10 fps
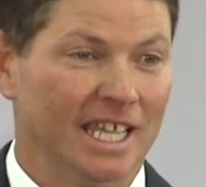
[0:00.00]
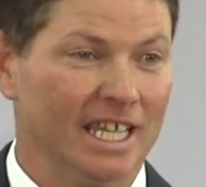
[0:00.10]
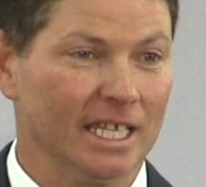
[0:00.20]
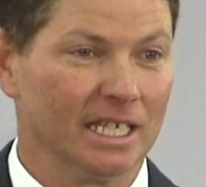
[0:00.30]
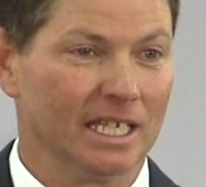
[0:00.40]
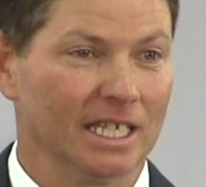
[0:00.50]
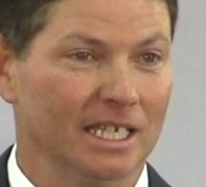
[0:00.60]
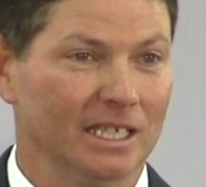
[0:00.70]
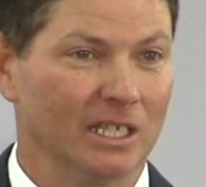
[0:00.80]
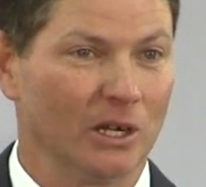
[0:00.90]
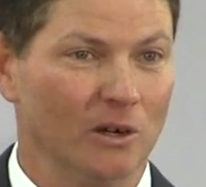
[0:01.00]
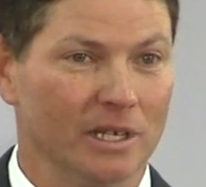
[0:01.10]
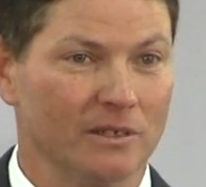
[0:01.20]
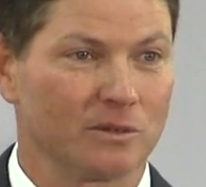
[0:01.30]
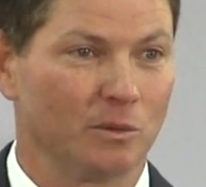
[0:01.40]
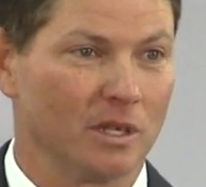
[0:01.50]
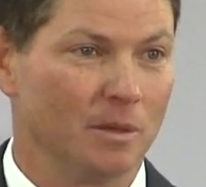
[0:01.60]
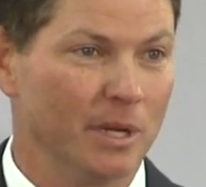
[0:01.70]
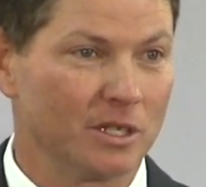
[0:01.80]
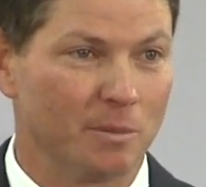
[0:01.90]
And Gary is one of
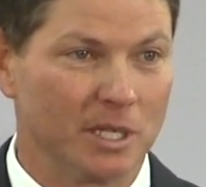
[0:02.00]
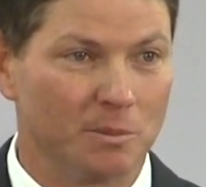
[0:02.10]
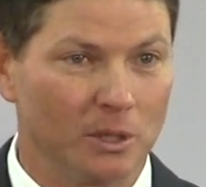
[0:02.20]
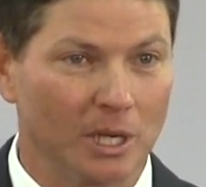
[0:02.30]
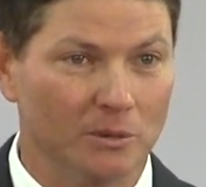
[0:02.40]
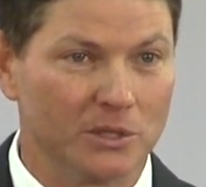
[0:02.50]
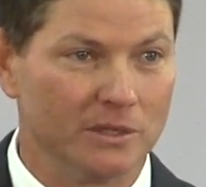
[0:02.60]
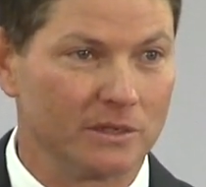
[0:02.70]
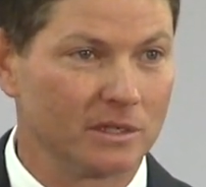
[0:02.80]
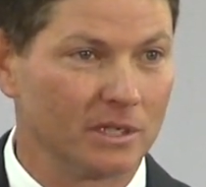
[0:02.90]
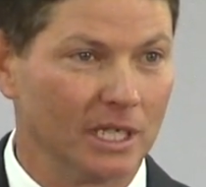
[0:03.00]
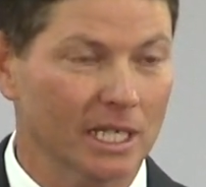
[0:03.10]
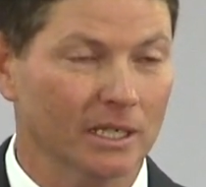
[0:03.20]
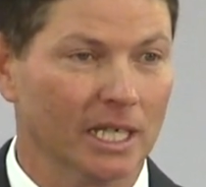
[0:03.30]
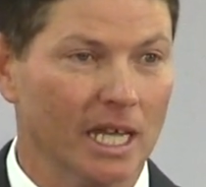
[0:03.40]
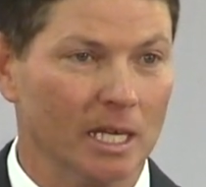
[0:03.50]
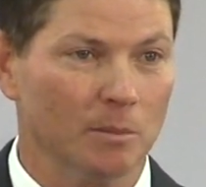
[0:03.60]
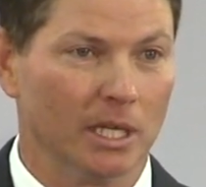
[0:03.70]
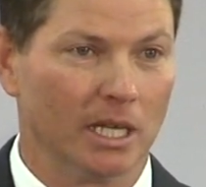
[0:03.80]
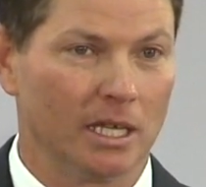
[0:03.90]
the best baseball coaches in the
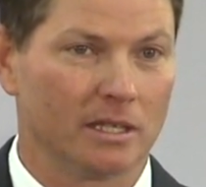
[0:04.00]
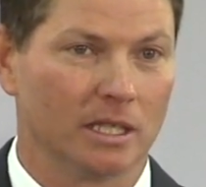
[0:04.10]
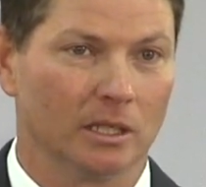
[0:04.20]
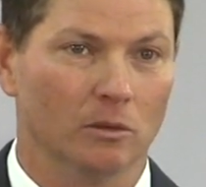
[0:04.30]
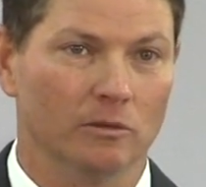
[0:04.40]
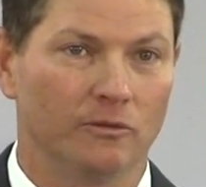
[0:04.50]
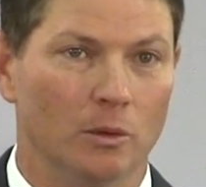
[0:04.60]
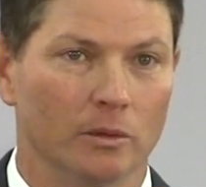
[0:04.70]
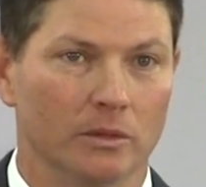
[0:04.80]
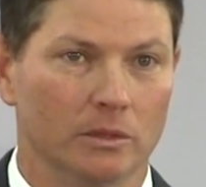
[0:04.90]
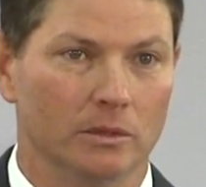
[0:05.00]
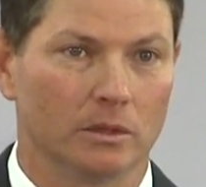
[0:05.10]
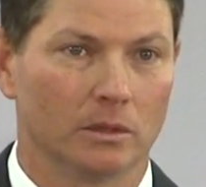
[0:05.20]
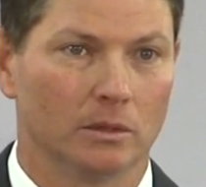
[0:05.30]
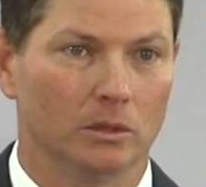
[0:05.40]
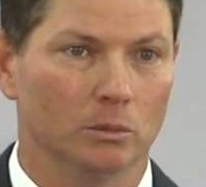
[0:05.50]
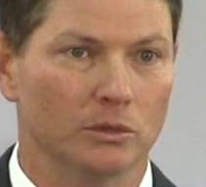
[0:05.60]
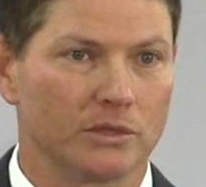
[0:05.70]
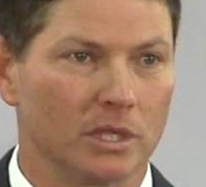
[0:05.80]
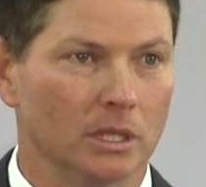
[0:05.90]
game. I think going forward, you
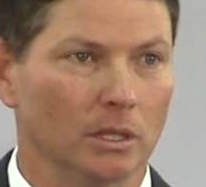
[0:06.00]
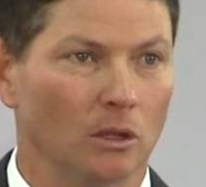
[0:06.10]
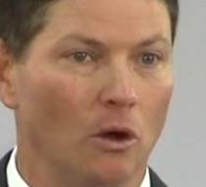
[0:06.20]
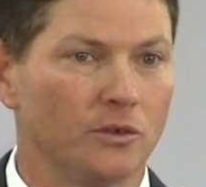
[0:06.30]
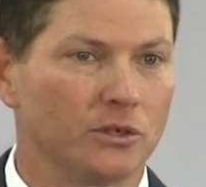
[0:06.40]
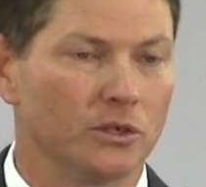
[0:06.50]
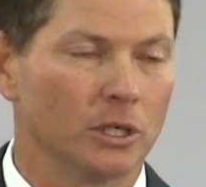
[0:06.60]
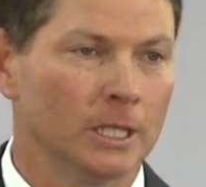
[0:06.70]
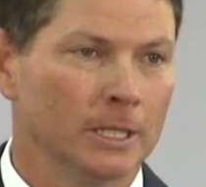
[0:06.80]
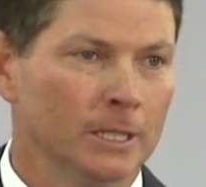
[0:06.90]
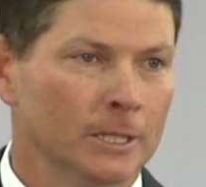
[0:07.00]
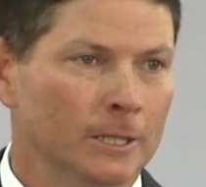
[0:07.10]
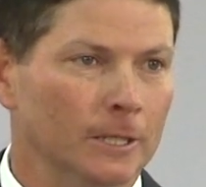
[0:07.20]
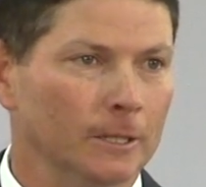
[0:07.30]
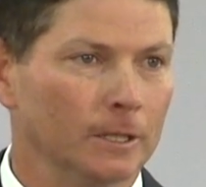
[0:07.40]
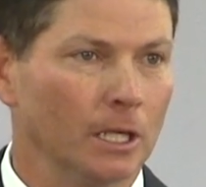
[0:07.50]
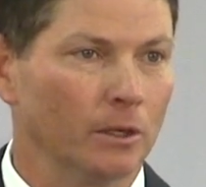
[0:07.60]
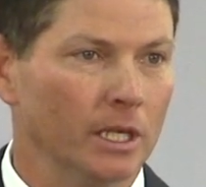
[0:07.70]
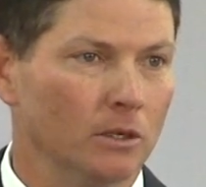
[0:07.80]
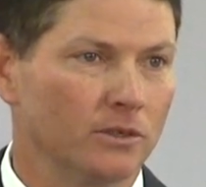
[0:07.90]
will see a larger
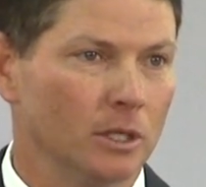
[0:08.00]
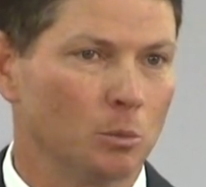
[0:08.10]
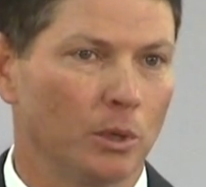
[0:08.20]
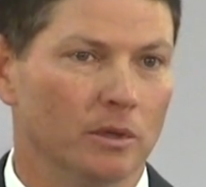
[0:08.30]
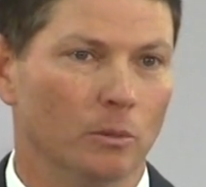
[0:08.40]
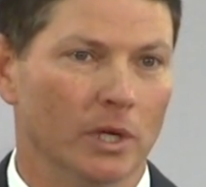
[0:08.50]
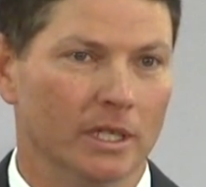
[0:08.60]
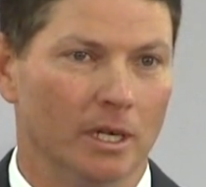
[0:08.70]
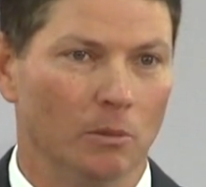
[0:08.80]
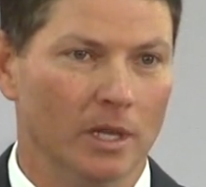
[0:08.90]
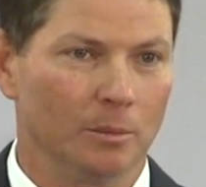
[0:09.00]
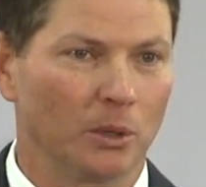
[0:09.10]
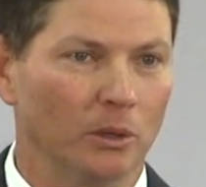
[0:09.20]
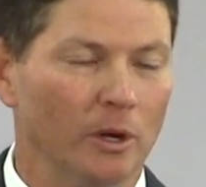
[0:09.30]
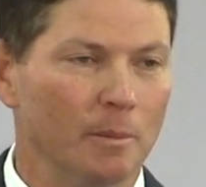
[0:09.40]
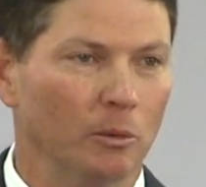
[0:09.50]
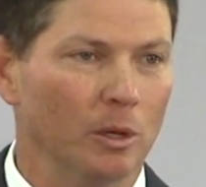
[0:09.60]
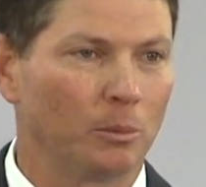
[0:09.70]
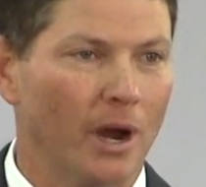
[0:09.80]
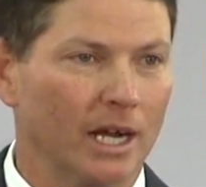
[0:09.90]
Gary Henderson imprint in the way that I run the program and
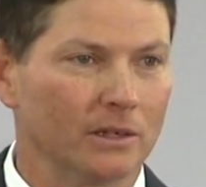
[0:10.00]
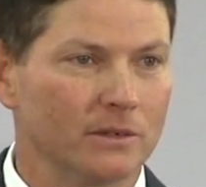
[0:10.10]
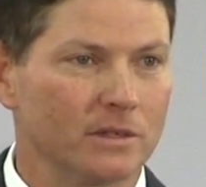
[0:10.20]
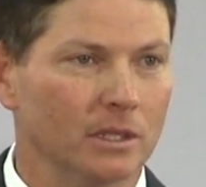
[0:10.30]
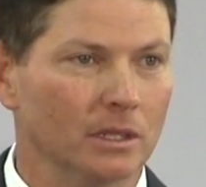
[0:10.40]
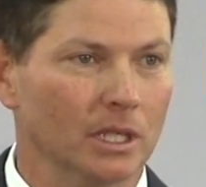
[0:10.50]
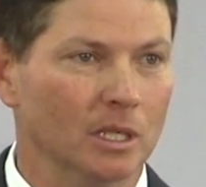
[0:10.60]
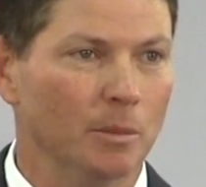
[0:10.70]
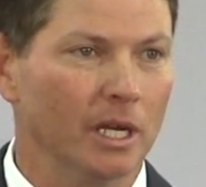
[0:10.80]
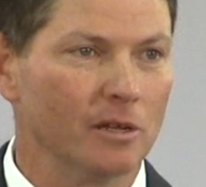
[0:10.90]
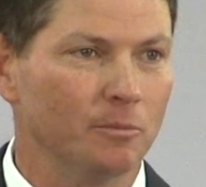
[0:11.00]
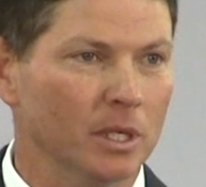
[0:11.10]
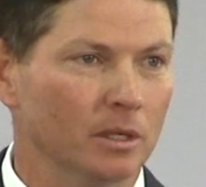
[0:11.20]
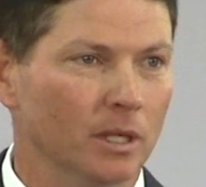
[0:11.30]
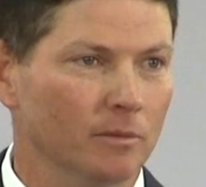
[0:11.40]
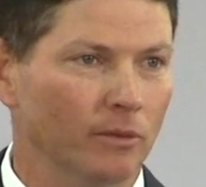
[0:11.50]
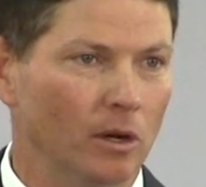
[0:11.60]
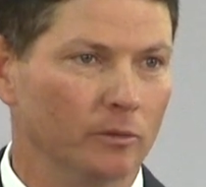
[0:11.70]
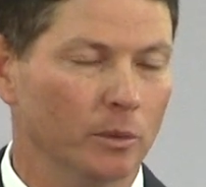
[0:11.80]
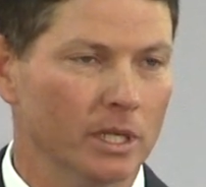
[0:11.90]
run practice than anybody I've been
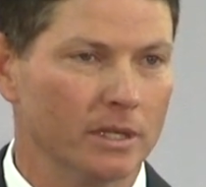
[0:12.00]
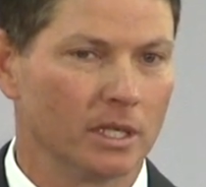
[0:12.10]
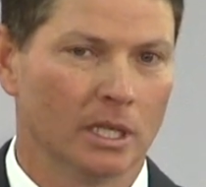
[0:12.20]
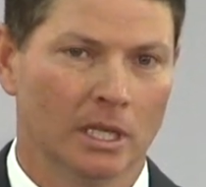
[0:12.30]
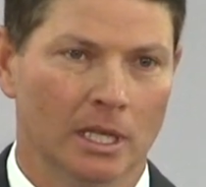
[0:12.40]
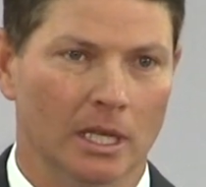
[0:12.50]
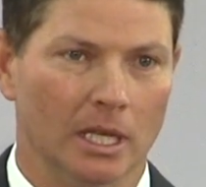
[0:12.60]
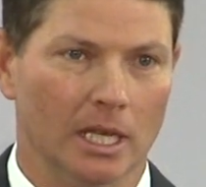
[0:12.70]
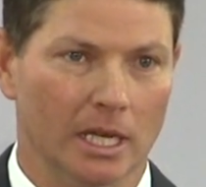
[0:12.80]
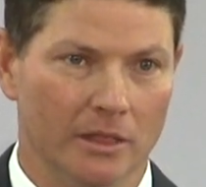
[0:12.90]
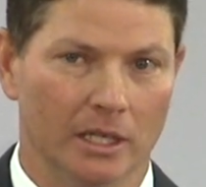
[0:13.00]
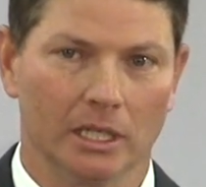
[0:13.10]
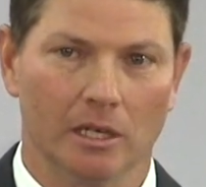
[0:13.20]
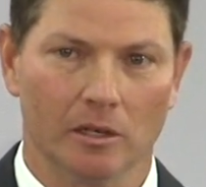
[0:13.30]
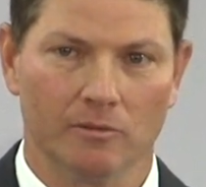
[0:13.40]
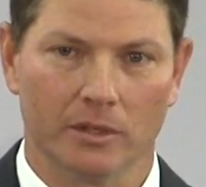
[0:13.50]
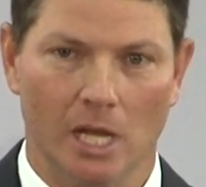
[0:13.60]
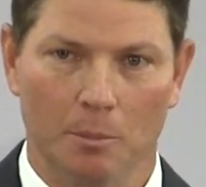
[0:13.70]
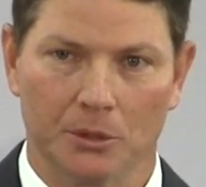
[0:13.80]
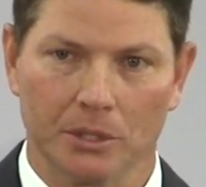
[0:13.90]
involved with. And I thank Gary for
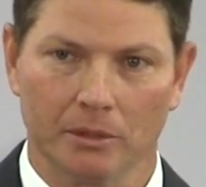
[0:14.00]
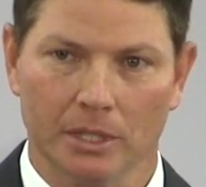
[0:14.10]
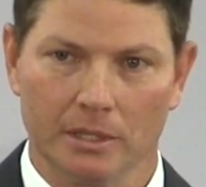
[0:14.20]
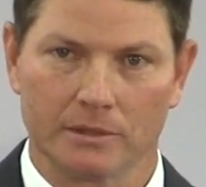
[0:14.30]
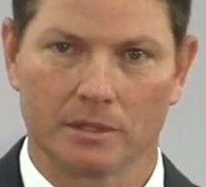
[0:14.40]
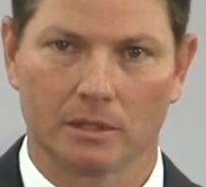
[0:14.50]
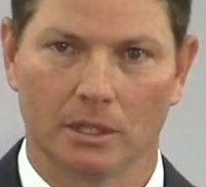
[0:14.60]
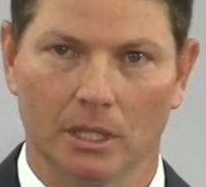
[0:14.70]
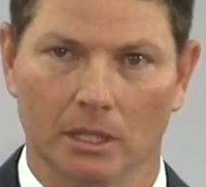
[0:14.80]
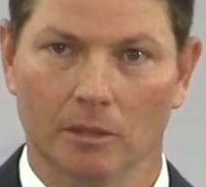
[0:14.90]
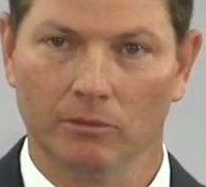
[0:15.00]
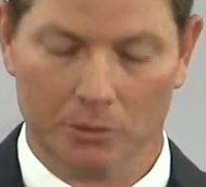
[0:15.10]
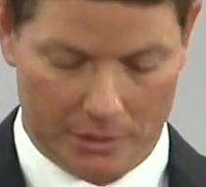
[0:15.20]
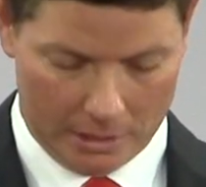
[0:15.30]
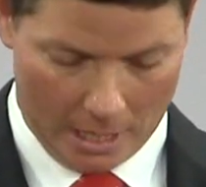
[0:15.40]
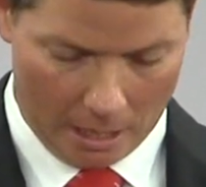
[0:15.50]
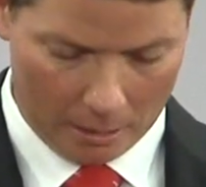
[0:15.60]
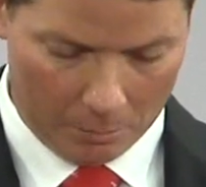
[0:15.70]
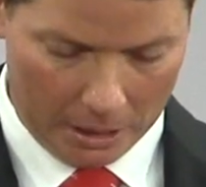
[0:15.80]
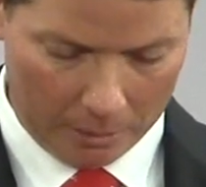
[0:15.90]
the opportunities and the influence he's had
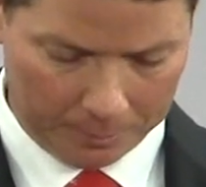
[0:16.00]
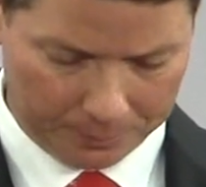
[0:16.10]
on me.